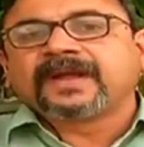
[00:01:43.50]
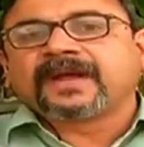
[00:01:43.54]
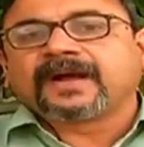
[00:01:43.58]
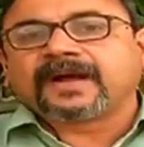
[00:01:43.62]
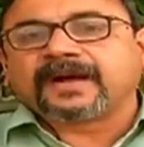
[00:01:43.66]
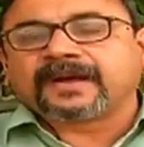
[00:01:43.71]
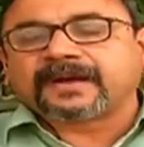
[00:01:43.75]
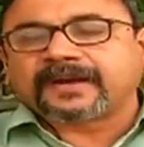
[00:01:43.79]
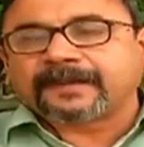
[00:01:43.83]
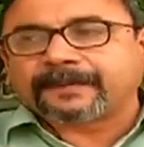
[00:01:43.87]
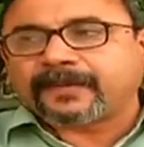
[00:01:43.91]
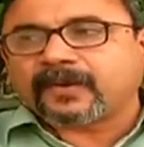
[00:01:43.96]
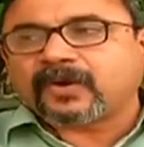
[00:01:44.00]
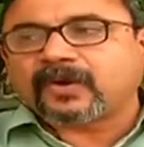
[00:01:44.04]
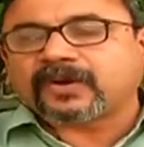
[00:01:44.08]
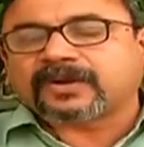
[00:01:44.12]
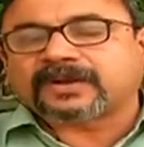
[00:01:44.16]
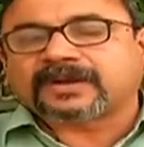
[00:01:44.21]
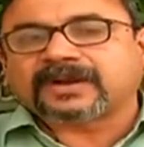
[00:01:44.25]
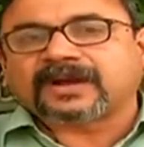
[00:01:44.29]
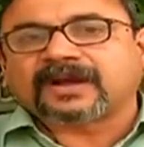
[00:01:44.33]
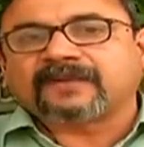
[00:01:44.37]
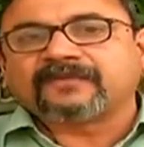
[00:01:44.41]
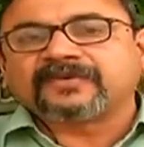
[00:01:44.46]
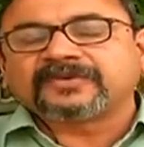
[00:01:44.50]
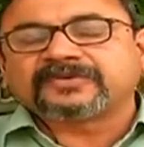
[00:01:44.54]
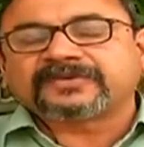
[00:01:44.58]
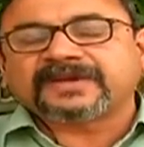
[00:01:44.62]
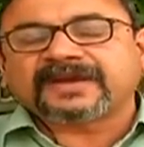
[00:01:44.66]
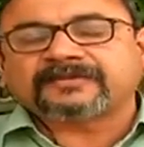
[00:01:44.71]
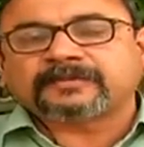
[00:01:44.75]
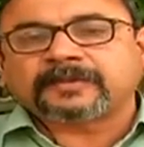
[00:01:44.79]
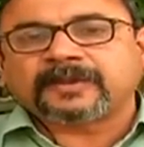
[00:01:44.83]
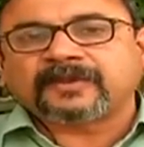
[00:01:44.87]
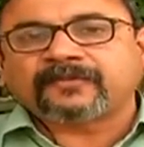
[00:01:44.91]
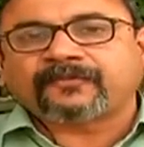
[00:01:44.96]
report which
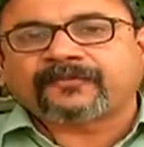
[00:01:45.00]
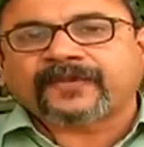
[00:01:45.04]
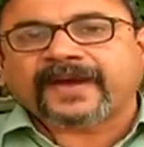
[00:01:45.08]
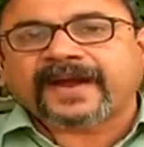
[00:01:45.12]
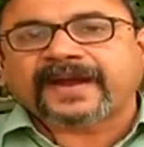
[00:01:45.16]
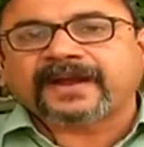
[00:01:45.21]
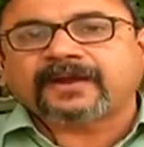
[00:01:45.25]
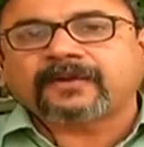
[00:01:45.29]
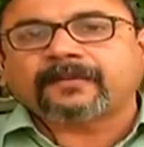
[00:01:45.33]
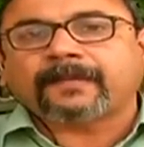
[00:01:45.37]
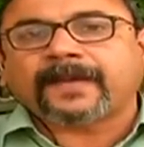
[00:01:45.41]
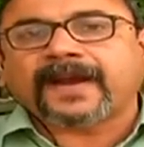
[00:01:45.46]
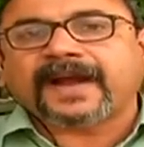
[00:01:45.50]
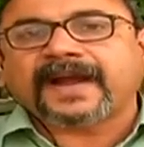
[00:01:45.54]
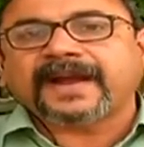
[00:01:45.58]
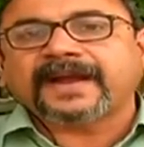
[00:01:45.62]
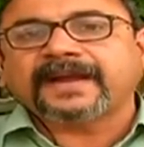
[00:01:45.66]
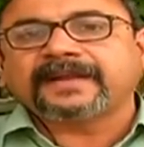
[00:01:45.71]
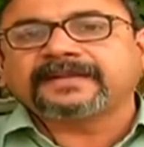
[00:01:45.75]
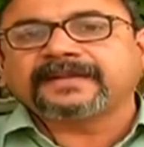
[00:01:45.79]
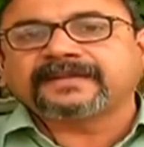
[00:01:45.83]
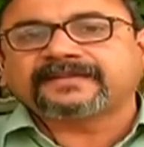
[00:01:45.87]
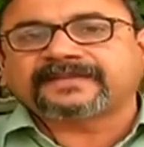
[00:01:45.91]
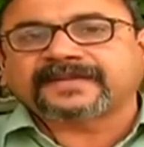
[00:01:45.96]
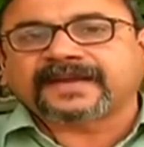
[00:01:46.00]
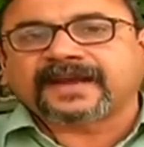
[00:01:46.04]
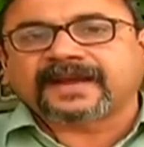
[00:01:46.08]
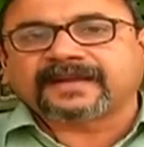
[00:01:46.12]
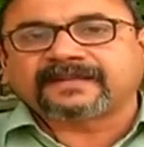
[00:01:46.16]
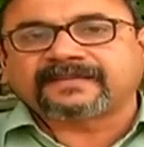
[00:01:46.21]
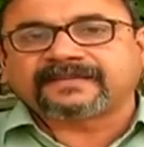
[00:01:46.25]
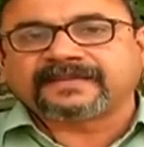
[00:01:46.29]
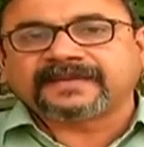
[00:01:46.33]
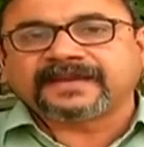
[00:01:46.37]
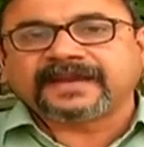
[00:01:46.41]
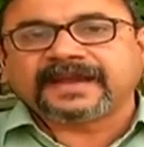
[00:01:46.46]
has been filed by this
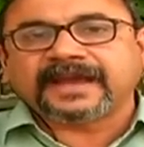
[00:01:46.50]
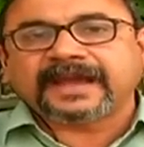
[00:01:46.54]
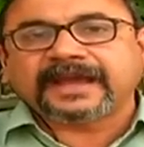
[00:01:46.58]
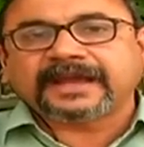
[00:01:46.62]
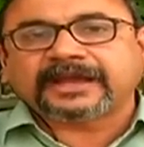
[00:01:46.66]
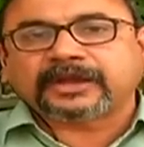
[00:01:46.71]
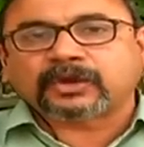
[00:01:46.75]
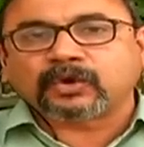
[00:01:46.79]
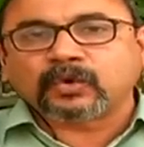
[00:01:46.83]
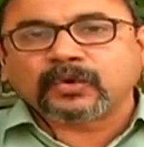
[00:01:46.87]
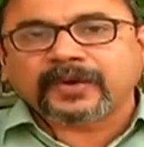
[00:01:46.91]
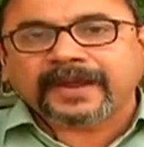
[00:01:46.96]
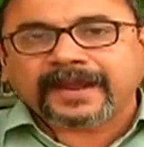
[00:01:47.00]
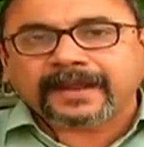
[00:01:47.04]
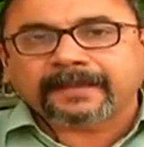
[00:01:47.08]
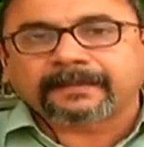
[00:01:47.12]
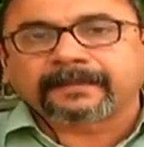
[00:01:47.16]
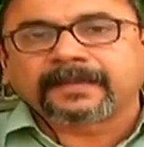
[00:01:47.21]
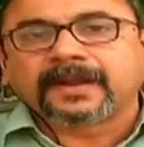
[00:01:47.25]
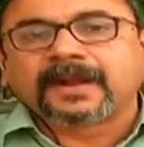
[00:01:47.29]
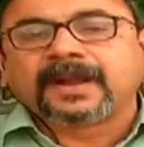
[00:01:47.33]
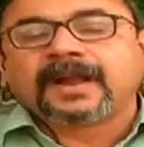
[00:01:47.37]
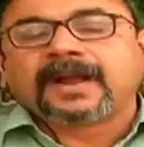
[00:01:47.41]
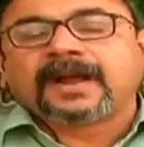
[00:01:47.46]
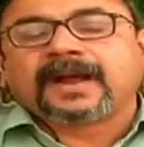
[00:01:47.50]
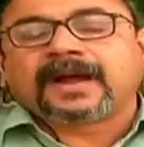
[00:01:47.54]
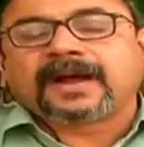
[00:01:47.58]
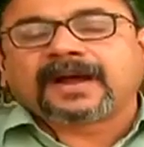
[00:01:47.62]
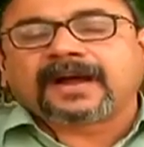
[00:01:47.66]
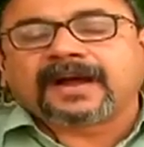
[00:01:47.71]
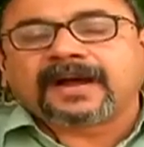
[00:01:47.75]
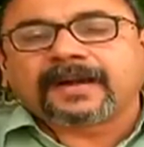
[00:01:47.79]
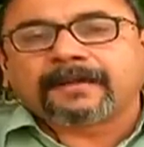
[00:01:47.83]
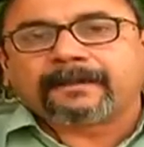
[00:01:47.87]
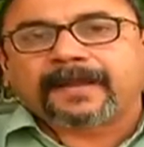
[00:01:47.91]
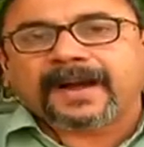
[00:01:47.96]
CAQM
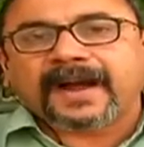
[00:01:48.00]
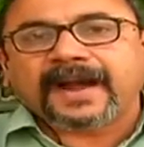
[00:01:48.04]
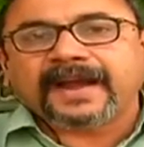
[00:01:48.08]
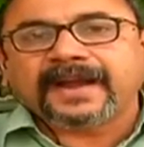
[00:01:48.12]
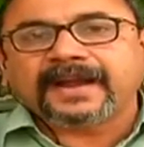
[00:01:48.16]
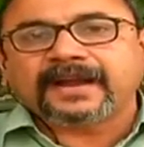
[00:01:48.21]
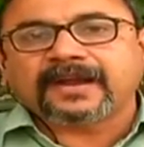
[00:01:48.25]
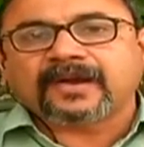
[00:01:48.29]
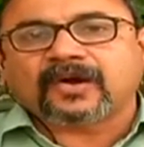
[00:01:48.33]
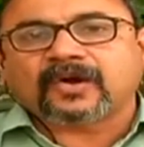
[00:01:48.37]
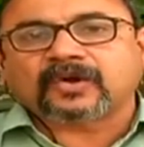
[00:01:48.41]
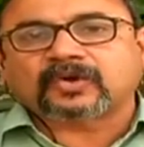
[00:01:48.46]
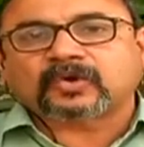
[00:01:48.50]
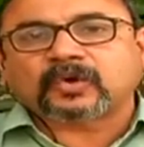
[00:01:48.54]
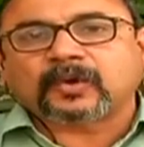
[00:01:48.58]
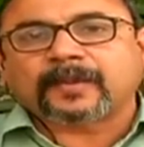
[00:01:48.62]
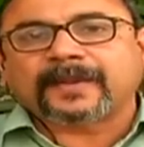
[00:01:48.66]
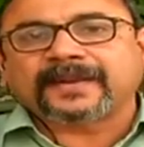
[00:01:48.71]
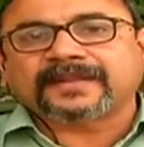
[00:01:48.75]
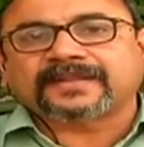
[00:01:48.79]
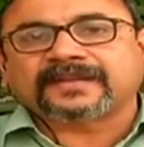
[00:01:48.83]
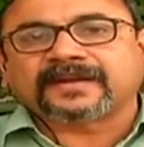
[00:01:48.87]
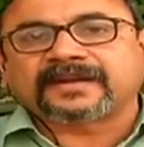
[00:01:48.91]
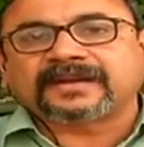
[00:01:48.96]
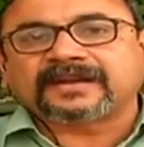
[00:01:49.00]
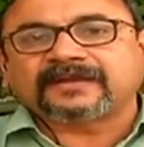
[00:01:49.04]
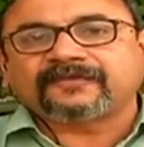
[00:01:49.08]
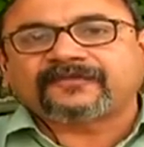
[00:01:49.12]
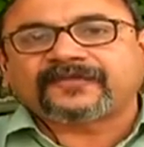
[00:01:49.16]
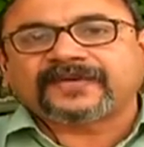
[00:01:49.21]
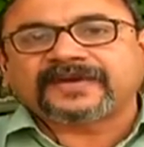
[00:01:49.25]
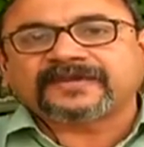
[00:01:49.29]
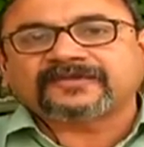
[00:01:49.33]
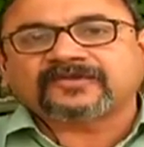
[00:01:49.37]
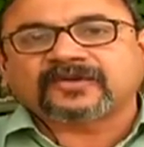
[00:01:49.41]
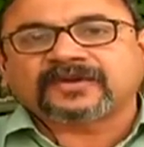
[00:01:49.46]
by October
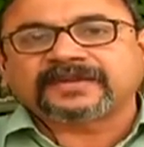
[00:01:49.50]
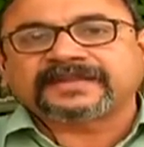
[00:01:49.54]
31st.